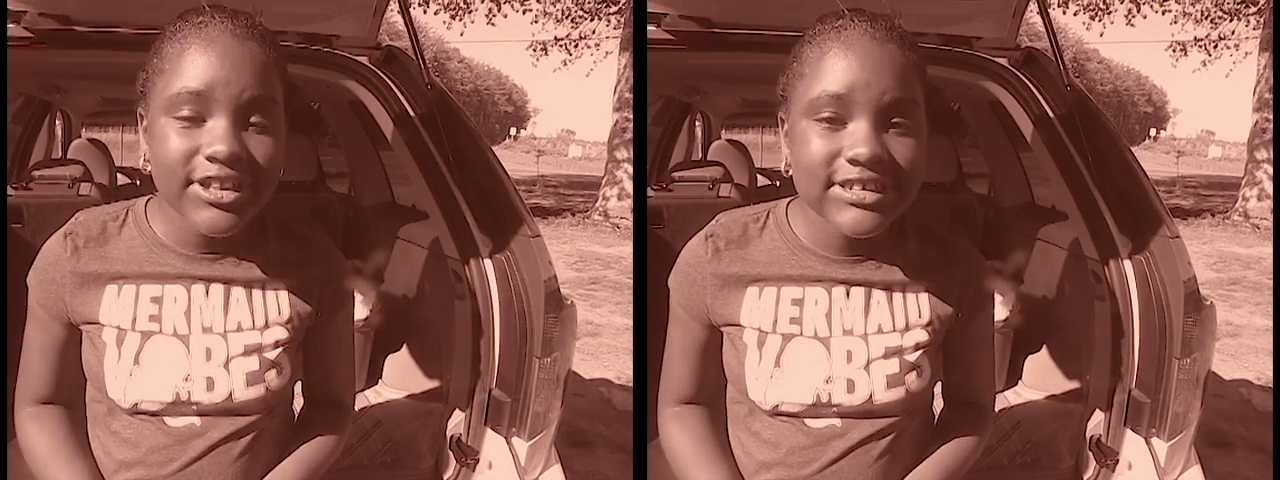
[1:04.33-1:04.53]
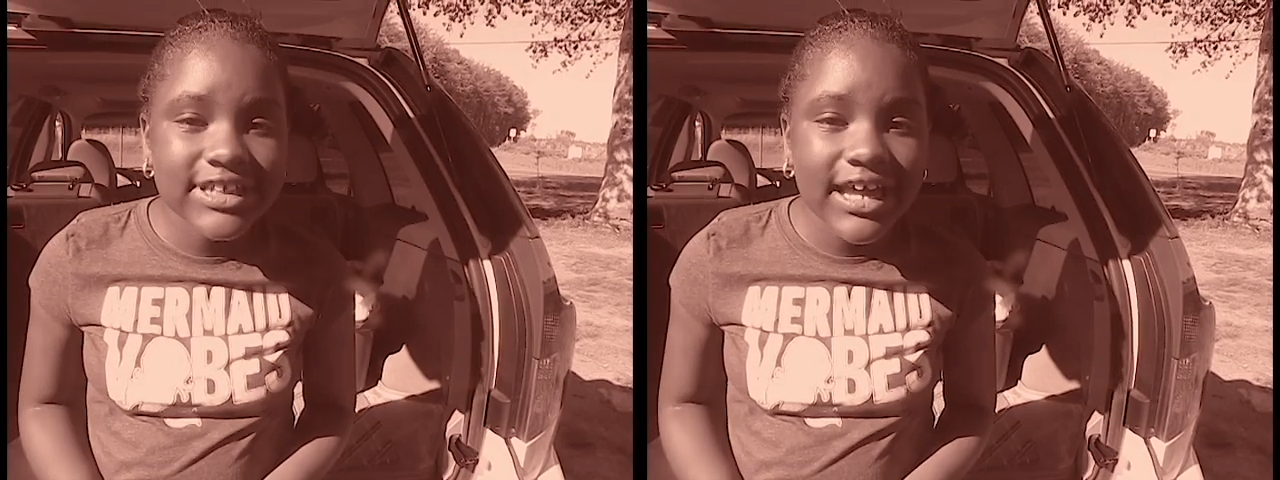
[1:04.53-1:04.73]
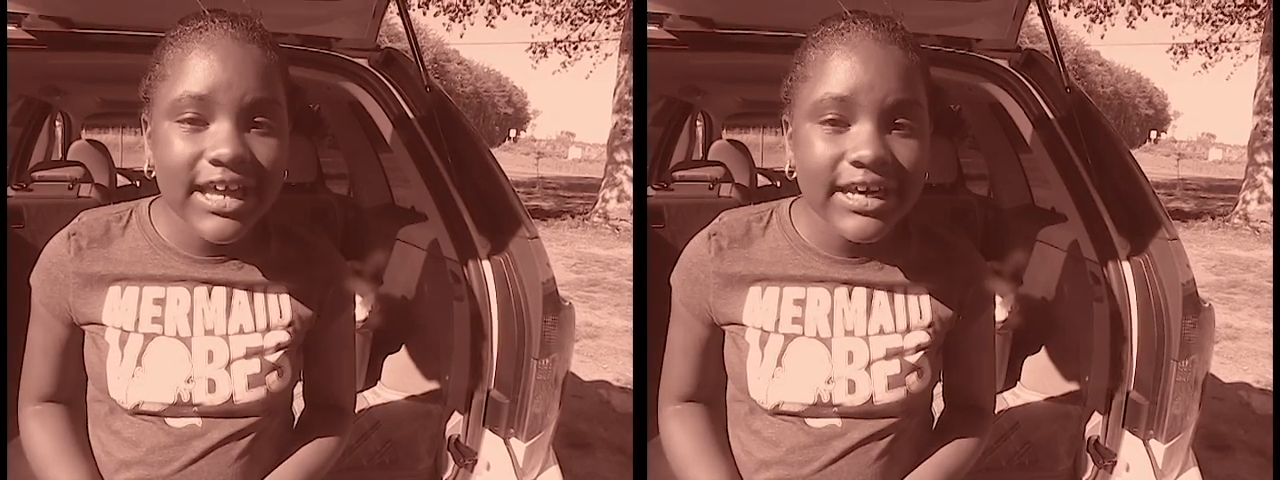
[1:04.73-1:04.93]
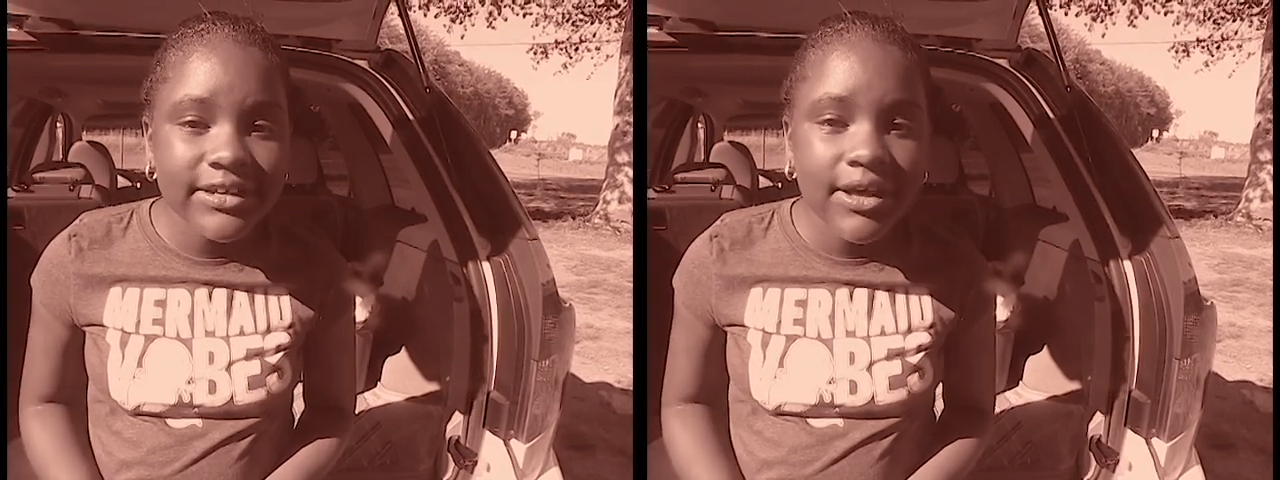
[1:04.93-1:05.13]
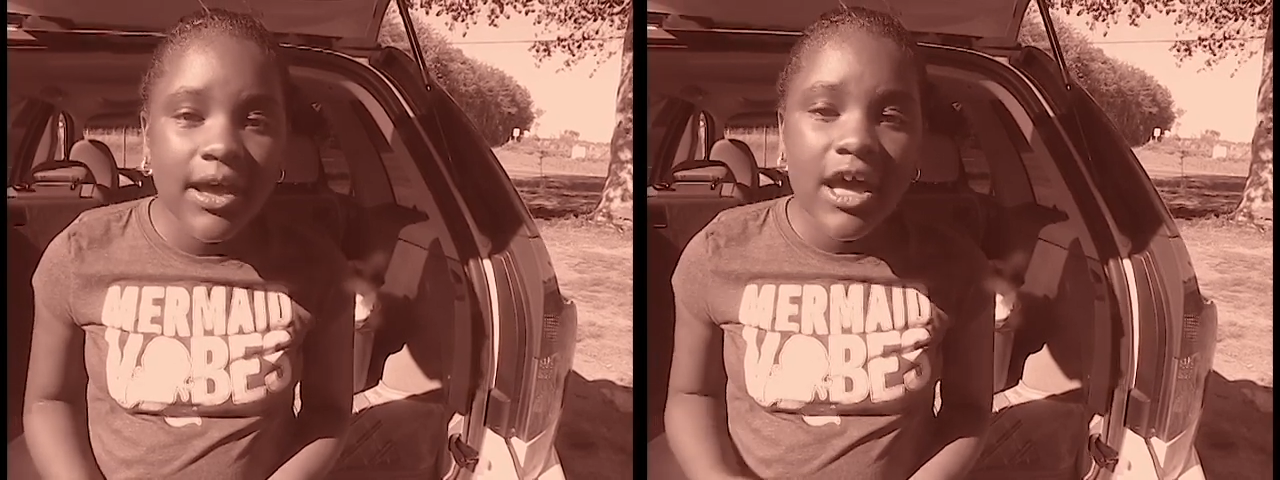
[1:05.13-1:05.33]

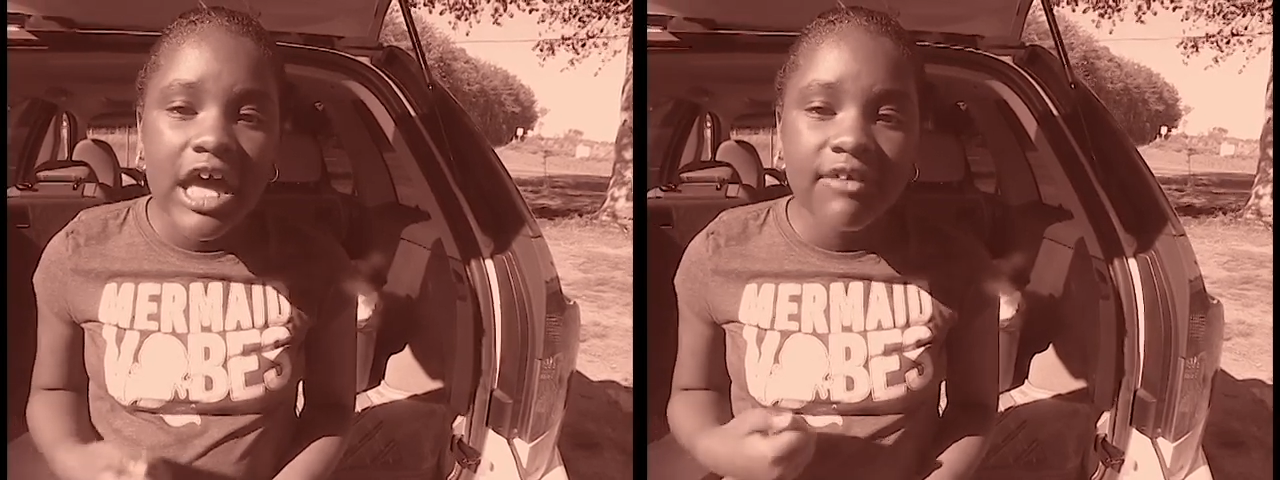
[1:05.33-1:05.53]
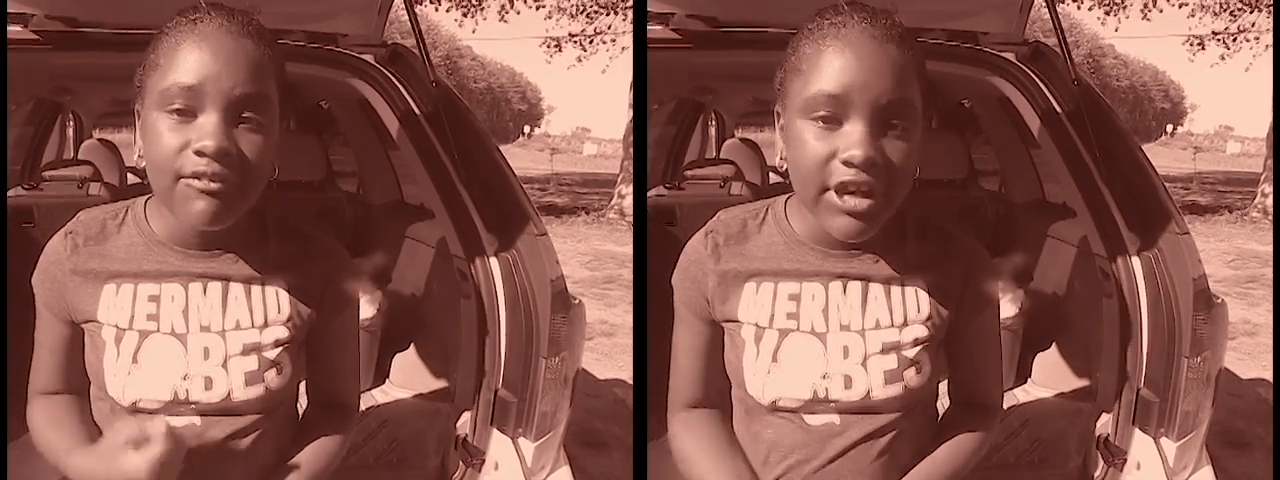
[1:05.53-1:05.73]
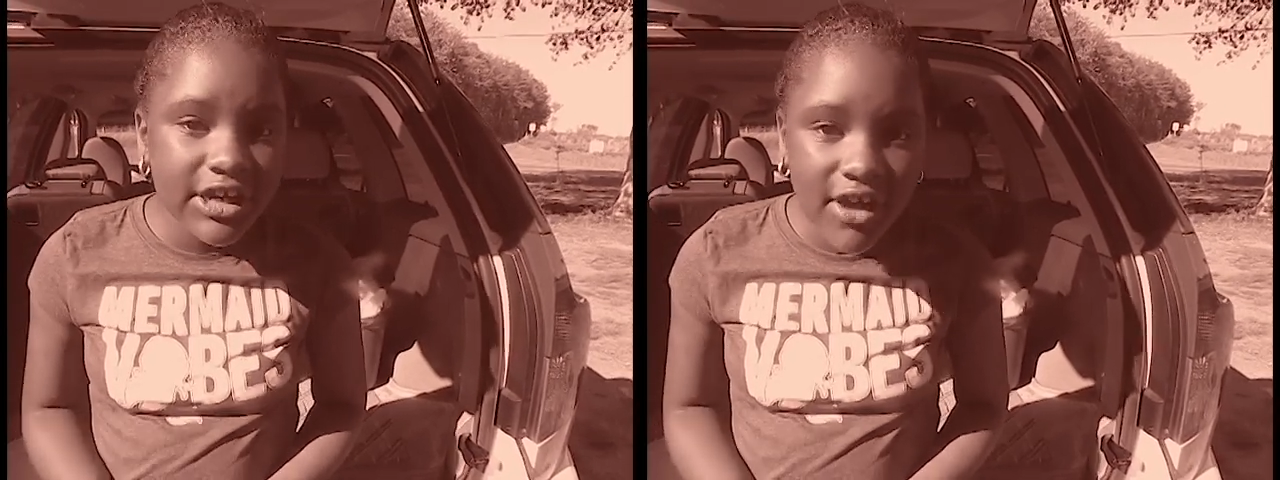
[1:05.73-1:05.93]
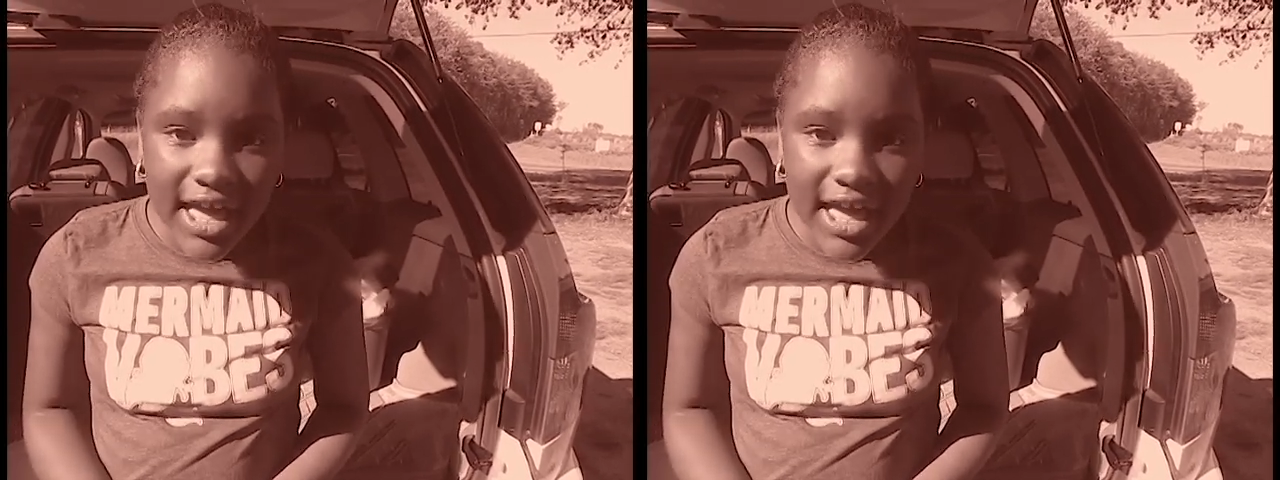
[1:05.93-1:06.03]
design, video